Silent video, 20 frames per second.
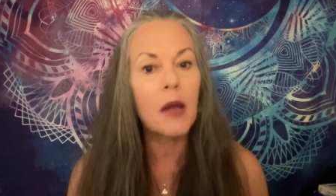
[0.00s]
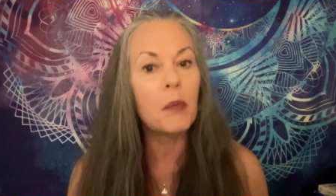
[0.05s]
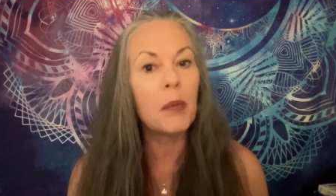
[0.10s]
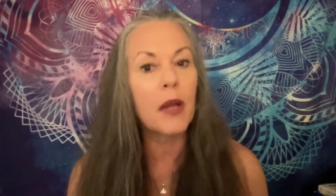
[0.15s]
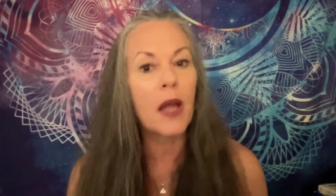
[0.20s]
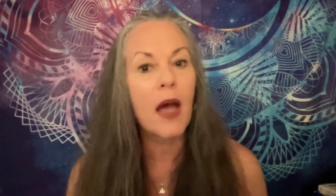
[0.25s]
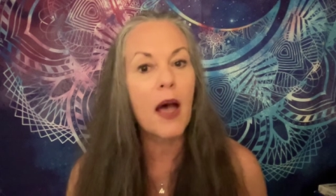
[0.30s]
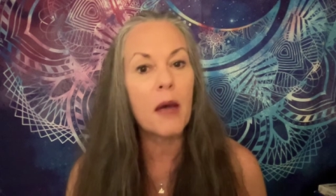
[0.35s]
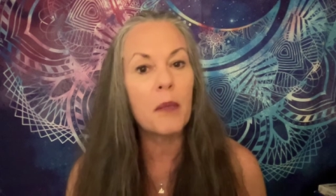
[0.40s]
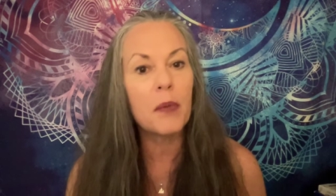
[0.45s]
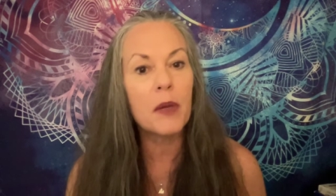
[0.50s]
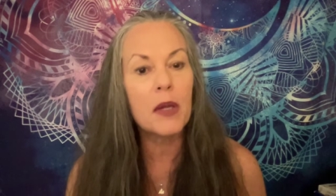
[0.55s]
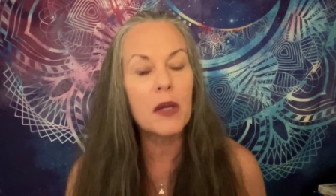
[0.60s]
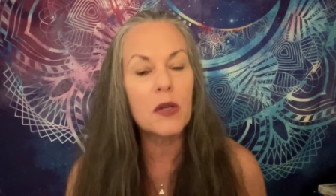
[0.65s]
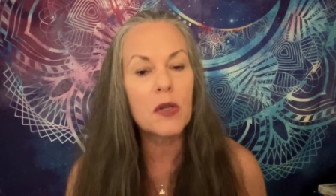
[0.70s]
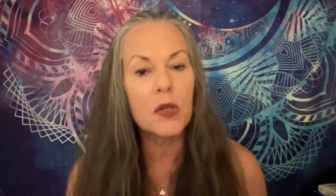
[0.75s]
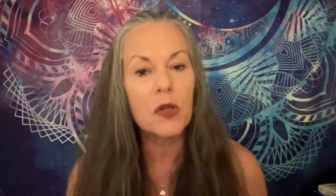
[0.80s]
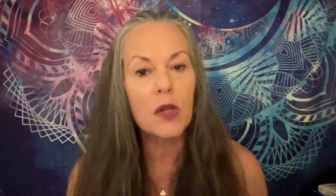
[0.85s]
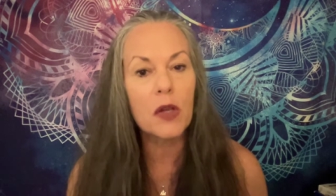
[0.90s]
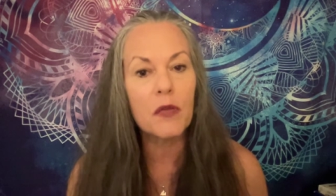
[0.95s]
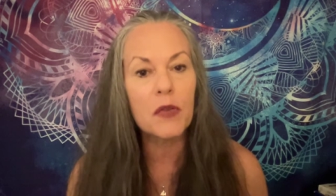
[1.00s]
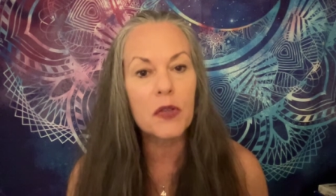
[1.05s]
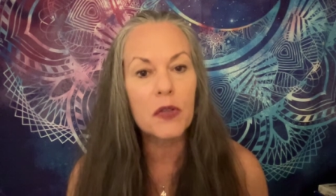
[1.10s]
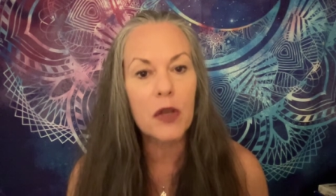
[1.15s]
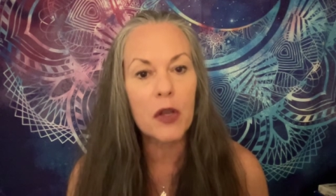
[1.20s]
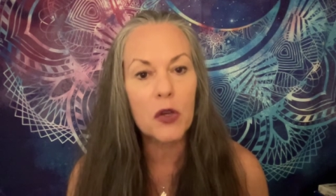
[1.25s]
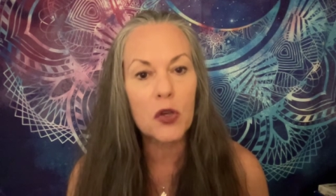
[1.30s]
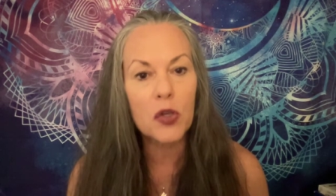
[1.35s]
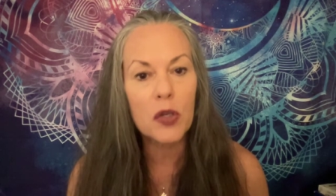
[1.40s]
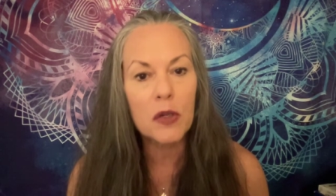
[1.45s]
I'd be happy to give a
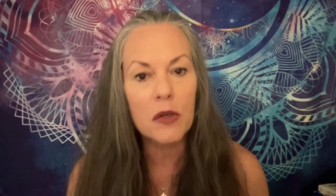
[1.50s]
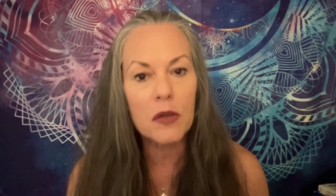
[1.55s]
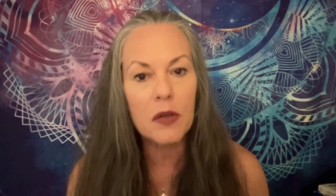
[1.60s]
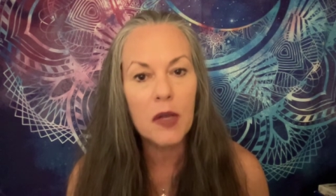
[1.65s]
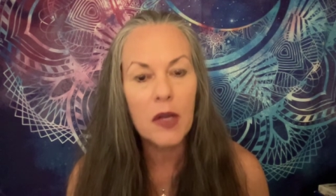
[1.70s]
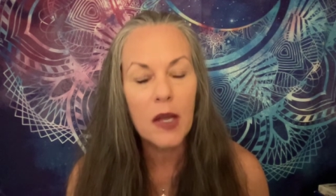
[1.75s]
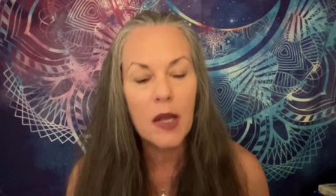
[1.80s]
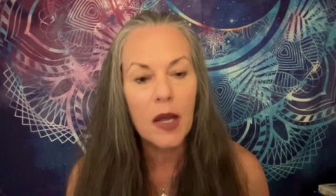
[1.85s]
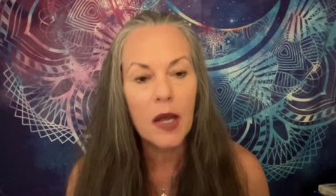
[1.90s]
session.